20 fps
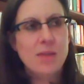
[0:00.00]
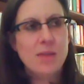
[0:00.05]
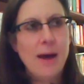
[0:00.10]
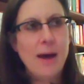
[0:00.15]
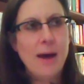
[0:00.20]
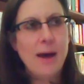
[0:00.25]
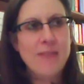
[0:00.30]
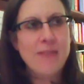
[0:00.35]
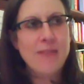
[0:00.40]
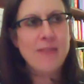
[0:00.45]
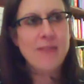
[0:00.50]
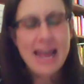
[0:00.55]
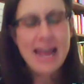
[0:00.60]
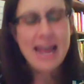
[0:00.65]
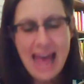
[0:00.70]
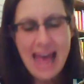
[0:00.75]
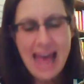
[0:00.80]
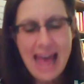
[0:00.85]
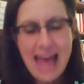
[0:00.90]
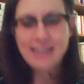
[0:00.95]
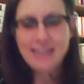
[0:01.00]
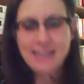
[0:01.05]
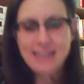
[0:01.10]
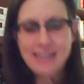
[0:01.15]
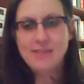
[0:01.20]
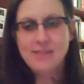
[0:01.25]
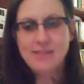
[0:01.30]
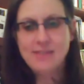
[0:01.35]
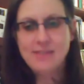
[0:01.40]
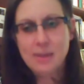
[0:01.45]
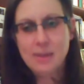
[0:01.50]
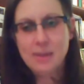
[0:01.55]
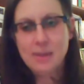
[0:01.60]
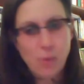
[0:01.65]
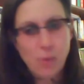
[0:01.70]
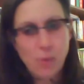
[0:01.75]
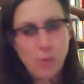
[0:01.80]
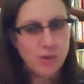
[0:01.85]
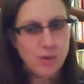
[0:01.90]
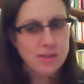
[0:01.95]
an active and
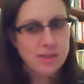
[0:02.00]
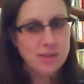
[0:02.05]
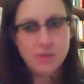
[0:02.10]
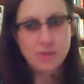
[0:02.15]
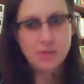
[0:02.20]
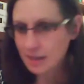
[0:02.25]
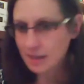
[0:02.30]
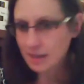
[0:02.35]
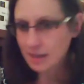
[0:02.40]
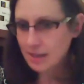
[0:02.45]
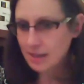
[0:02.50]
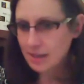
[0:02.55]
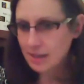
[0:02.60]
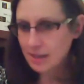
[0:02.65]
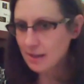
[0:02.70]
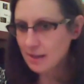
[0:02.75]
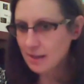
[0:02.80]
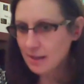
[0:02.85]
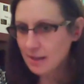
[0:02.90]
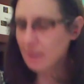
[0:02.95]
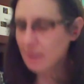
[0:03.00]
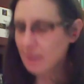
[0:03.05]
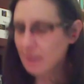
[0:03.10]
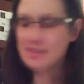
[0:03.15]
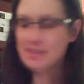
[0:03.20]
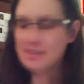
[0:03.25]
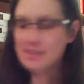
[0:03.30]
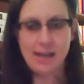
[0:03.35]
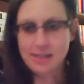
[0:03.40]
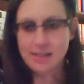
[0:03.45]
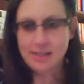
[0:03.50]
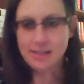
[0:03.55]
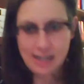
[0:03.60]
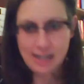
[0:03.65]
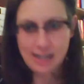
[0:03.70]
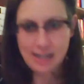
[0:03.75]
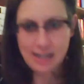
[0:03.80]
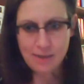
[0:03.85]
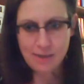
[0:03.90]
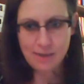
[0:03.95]
important ingredient of massage
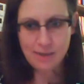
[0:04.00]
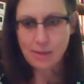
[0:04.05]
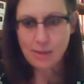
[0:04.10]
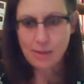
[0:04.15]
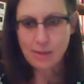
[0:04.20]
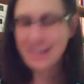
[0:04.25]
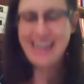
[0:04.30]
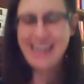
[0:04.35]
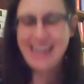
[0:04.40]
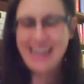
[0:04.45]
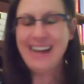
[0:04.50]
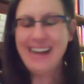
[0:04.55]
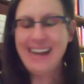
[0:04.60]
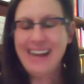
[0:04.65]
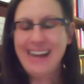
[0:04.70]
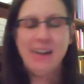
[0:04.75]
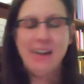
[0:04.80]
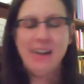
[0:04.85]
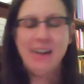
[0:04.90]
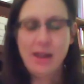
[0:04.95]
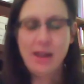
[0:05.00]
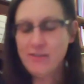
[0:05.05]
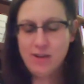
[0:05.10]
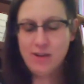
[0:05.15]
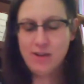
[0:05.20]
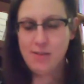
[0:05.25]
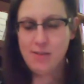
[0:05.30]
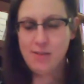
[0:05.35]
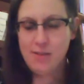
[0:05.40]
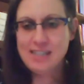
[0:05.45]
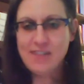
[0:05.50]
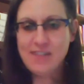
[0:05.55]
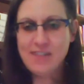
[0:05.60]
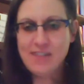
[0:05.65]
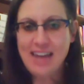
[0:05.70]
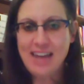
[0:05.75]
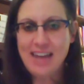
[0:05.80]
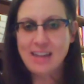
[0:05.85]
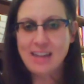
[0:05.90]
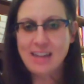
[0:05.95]
therapy that we cannot get away from is the
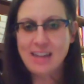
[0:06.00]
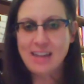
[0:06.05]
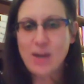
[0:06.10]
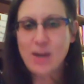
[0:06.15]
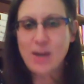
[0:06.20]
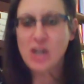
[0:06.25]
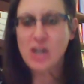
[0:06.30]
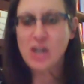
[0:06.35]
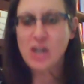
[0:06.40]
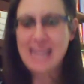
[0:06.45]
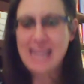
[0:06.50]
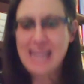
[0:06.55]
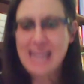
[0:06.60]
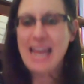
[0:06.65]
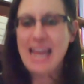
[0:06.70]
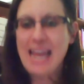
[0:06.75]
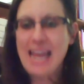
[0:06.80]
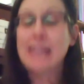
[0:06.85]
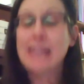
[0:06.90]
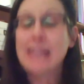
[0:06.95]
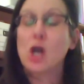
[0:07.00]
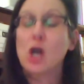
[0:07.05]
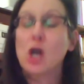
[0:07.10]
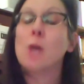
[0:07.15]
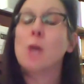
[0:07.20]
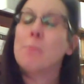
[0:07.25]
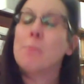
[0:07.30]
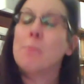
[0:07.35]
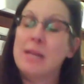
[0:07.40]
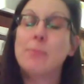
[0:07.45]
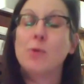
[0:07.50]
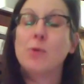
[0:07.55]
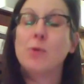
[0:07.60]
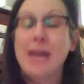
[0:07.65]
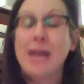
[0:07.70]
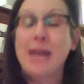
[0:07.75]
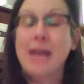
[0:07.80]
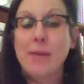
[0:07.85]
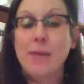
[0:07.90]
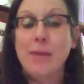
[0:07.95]
fact that we are laying hands on people
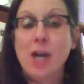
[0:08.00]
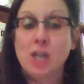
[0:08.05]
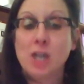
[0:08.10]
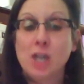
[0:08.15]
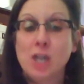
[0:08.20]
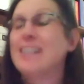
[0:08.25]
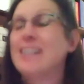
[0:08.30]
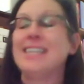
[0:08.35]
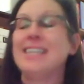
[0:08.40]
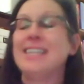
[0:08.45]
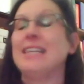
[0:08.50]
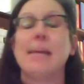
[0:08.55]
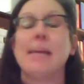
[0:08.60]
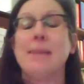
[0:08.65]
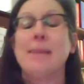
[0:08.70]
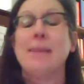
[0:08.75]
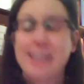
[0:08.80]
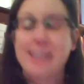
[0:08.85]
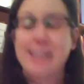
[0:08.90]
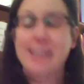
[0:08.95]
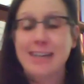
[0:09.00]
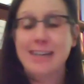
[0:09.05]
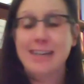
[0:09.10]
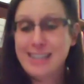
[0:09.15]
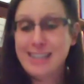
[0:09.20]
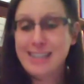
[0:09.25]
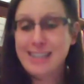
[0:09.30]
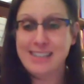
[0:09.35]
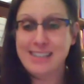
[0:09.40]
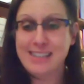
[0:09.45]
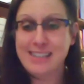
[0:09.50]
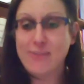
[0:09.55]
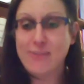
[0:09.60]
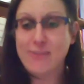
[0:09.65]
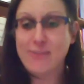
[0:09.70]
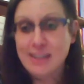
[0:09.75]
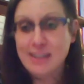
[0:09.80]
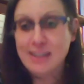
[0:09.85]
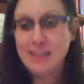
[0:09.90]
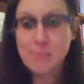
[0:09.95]
and we are touching them, and touch is a
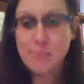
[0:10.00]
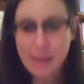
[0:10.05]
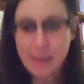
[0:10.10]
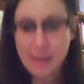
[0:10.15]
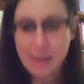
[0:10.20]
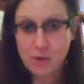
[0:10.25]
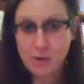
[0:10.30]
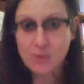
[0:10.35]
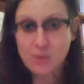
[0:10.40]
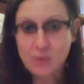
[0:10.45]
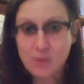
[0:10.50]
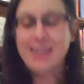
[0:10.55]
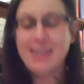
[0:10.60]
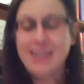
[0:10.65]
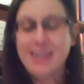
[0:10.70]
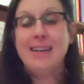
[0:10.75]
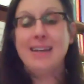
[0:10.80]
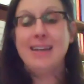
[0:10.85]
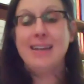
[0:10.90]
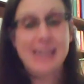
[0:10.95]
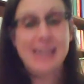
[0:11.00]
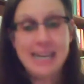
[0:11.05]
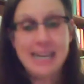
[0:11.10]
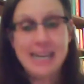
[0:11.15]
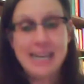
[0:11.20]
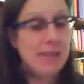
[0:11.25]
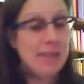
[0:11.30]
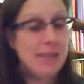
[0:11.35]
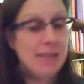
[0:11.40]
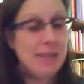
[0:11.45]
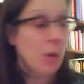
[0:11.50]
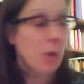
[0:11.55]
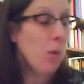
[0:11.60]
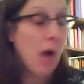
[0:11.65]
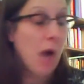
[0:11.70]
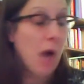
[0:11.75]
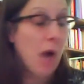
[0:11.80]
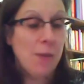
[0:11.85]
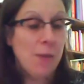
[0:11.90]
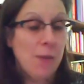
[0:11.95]
fundamental need and
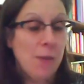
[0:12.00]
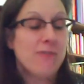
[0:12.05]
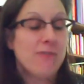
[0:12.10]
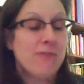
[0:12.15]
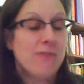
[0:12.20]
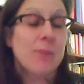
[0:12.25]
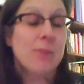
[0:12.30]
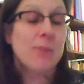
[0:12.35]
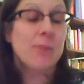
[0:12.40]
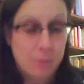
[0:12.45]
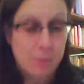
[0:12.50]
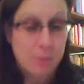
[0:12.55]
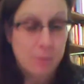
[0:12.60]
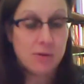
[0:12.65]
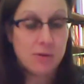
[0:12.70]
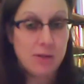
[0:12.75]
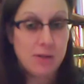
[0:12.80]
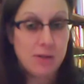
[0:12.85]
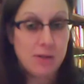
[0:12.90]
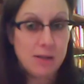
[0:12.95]
requirement for people.